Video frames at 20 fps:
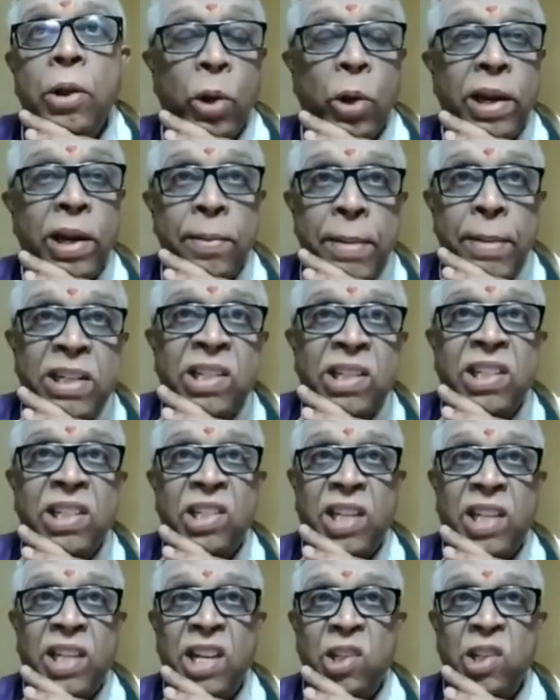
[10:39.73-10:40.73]
you can imagine
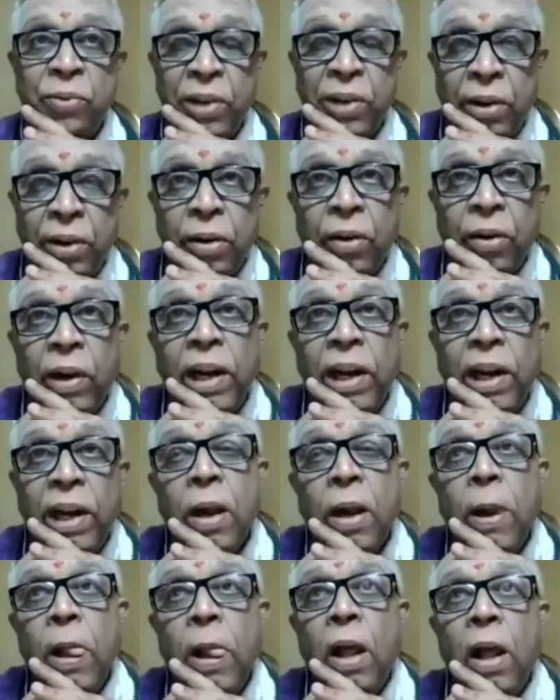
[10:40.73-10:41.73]
the size of it,
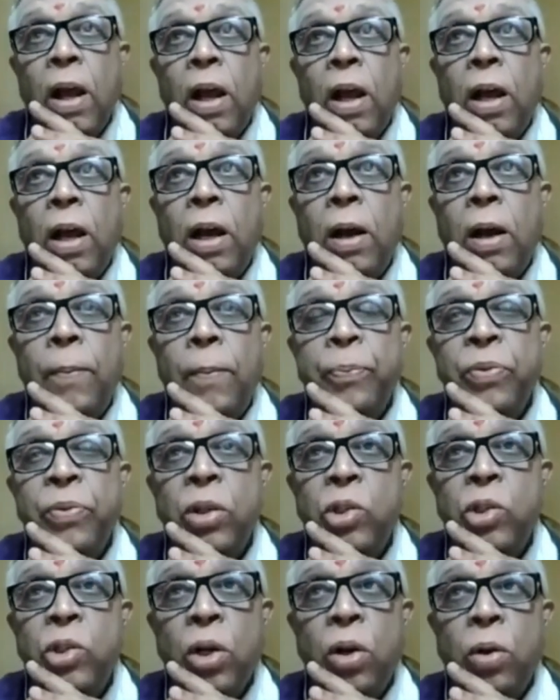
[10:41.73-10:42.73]
right?
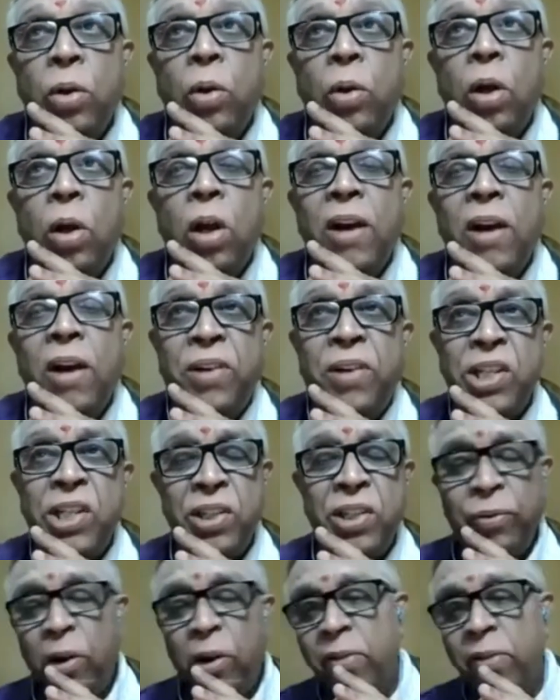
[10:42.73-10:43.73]
So
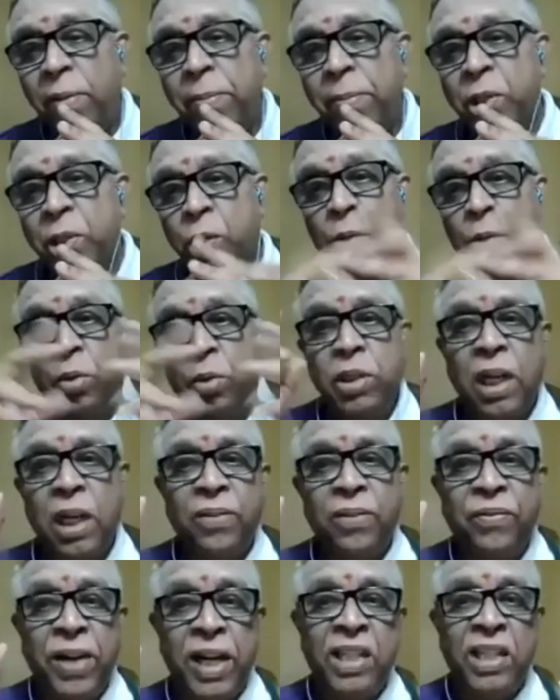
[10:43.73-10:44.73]
first of all, we must know
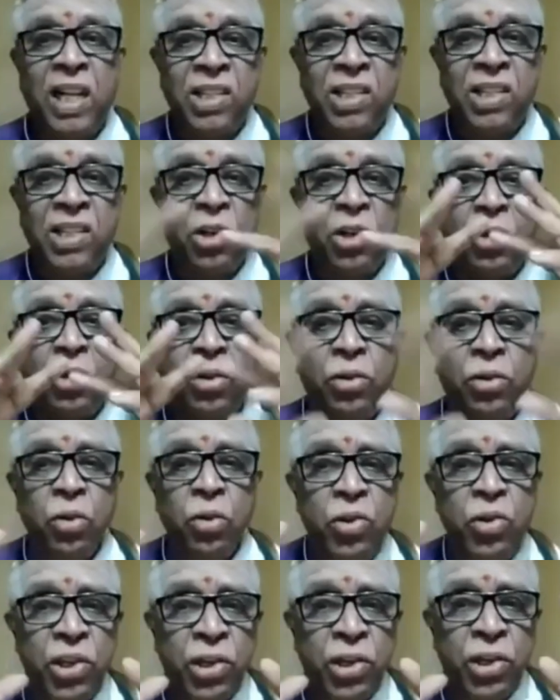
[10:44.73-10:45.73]
that Vedas are
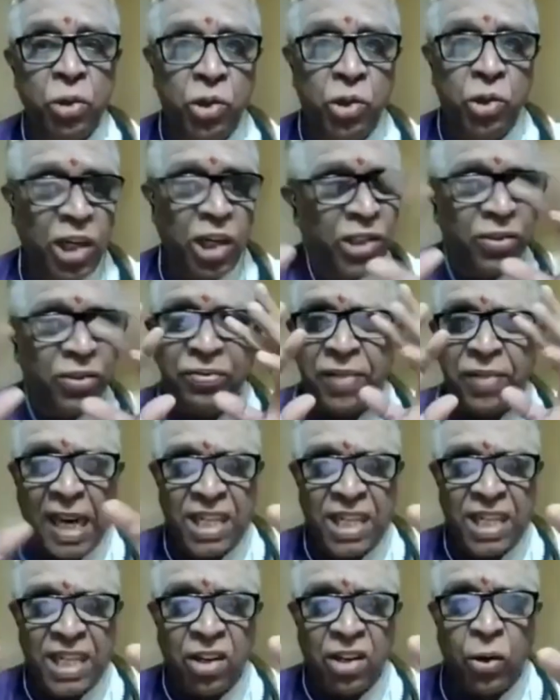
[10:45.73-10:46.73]
too huge. It's
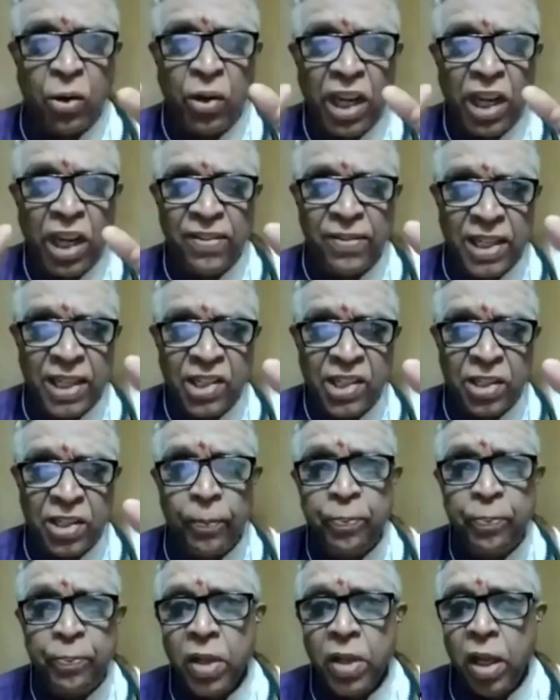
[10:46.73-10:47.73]
vast, really vast.
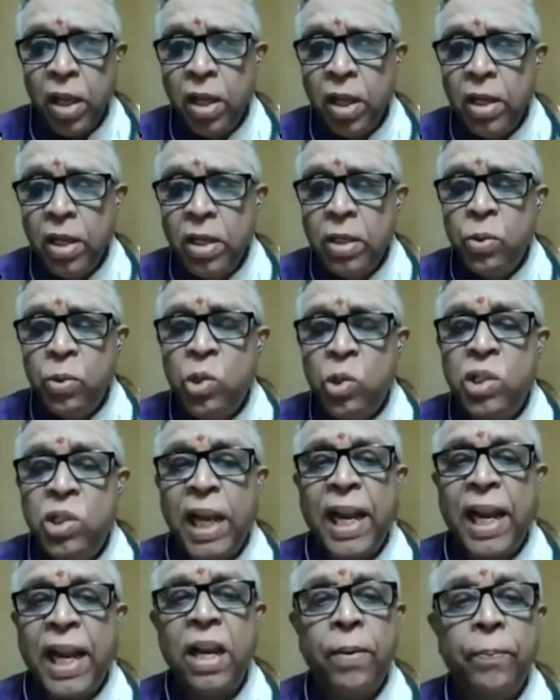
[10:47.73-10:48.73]

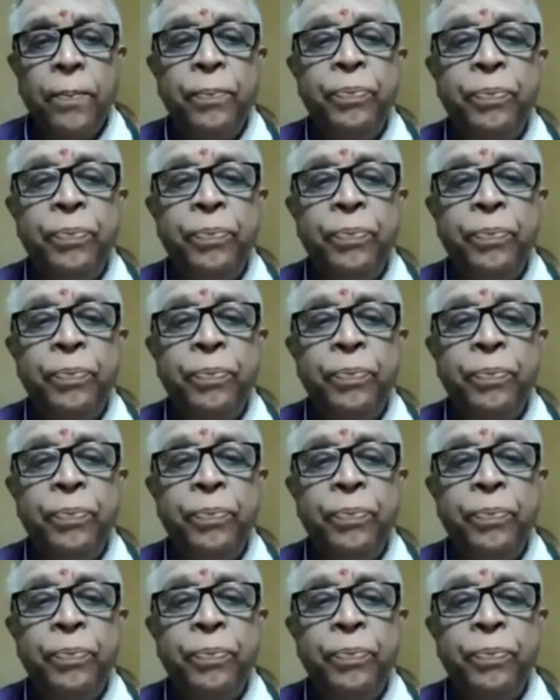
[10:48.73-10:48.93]
Second,